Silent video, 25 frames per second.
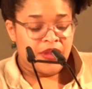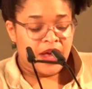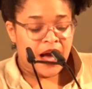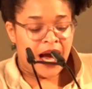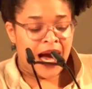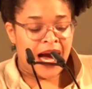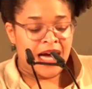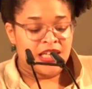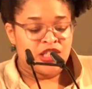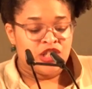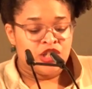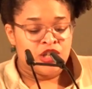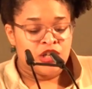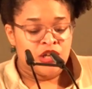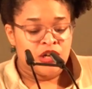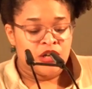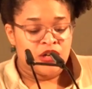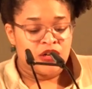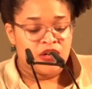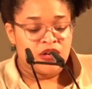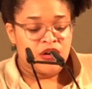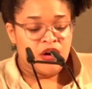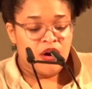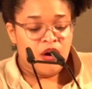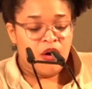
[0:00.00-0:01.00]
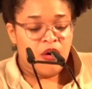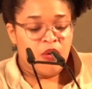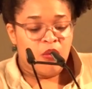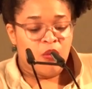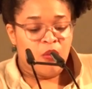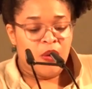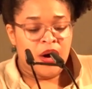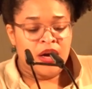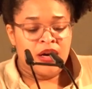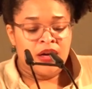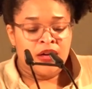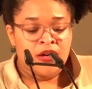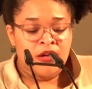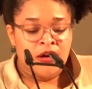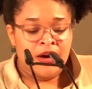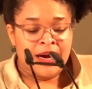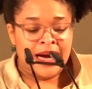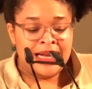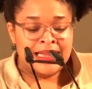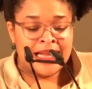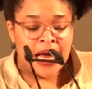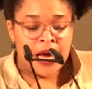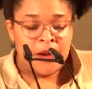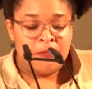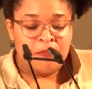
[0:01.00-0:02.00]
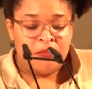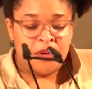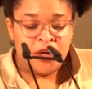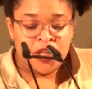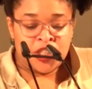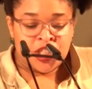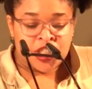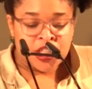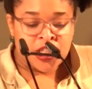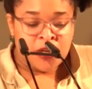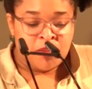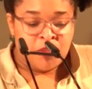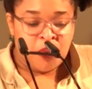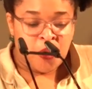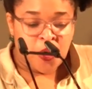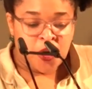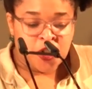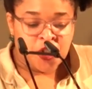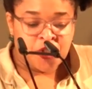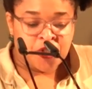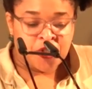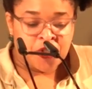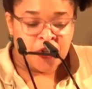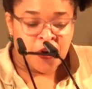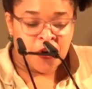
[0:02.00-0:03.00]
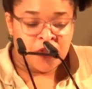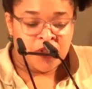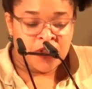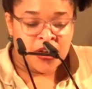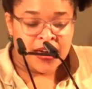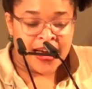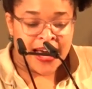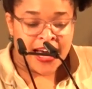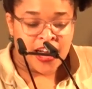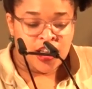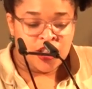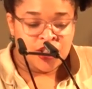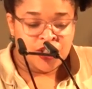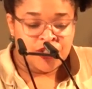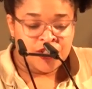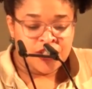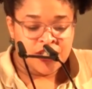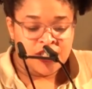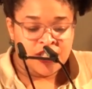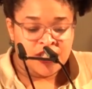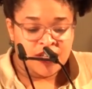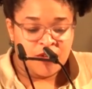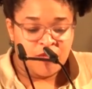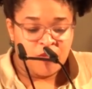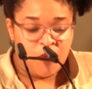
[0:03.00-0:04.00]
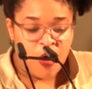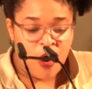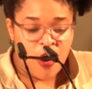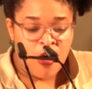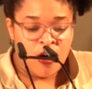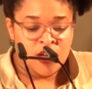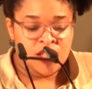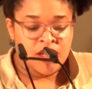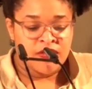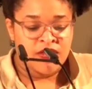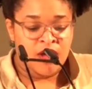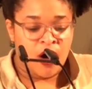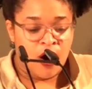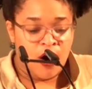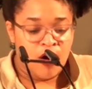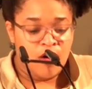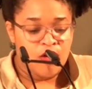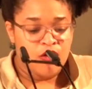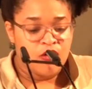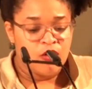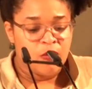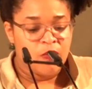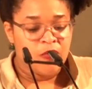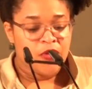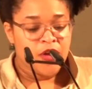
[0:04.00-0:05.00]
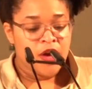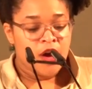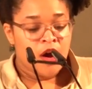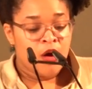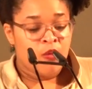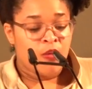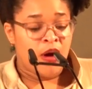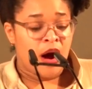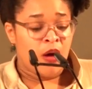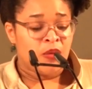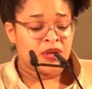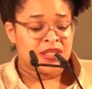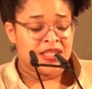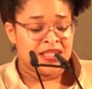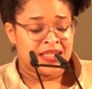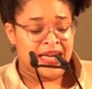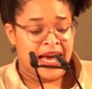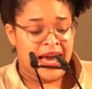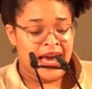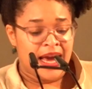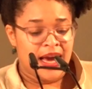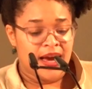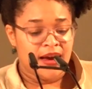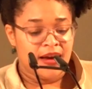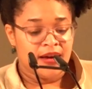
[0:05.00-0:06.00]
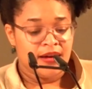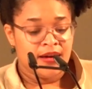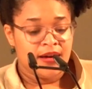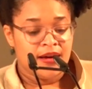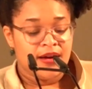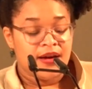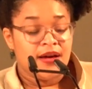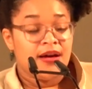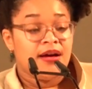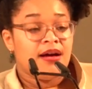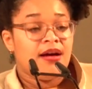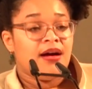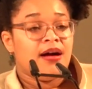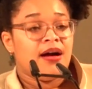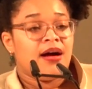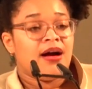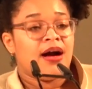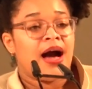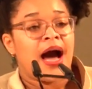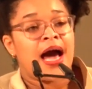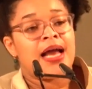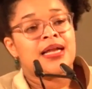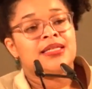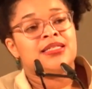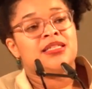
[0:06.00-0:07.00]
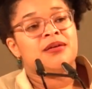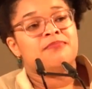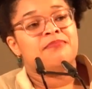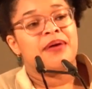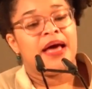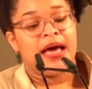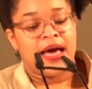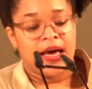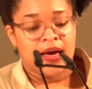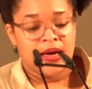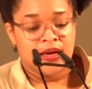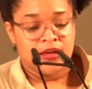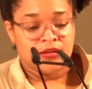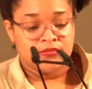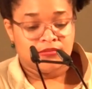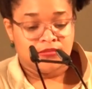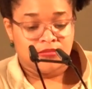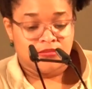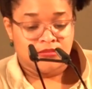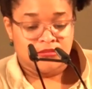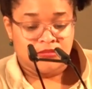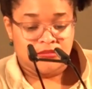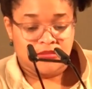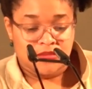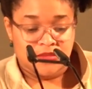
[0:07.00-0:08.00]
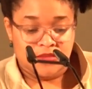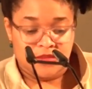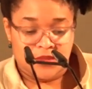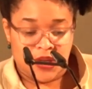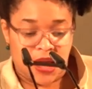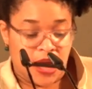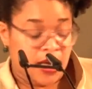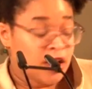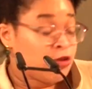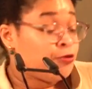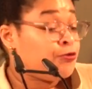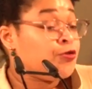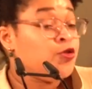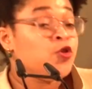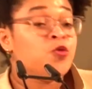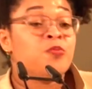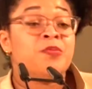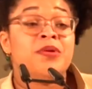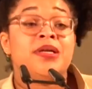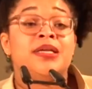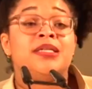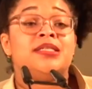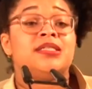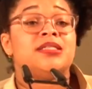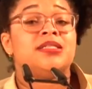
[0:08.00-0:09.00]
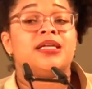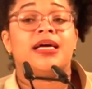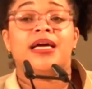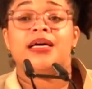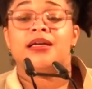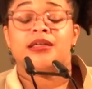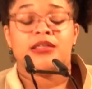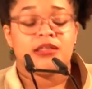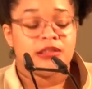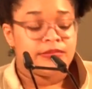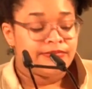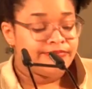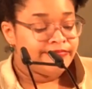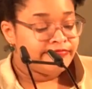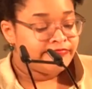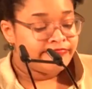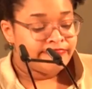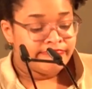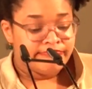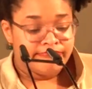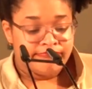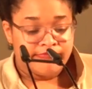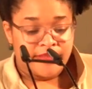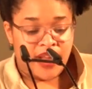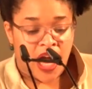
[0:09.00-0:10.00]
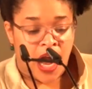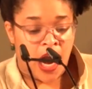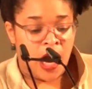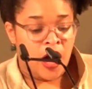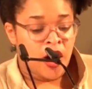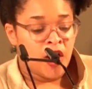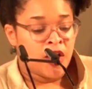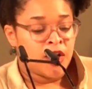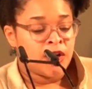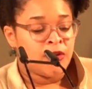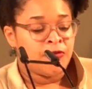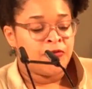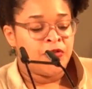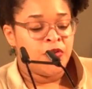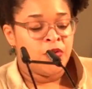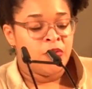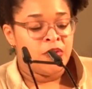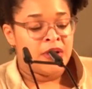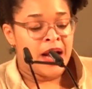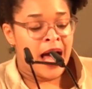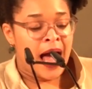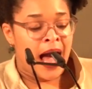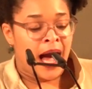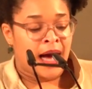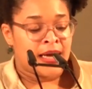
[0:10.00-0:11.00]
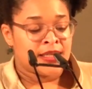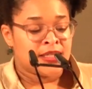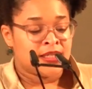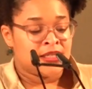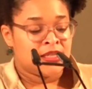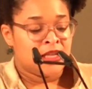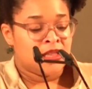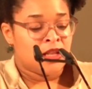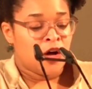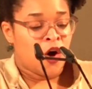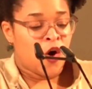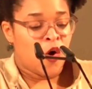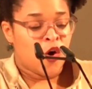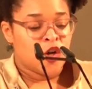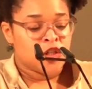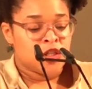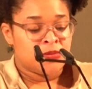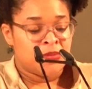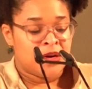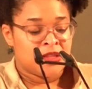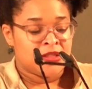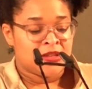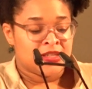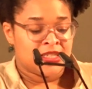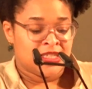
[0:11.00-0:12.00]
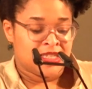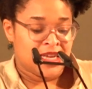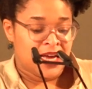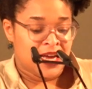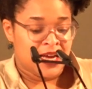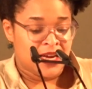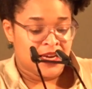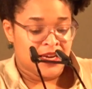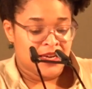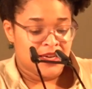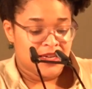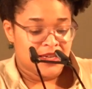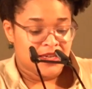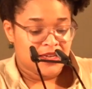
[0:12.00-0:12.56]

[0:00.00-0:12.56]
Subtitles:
I took one look at that Pushkin portrait on the entrance walls of the home where I was staying, got into bed, and a few minutes later, I heard a few knocks, and the host mother said,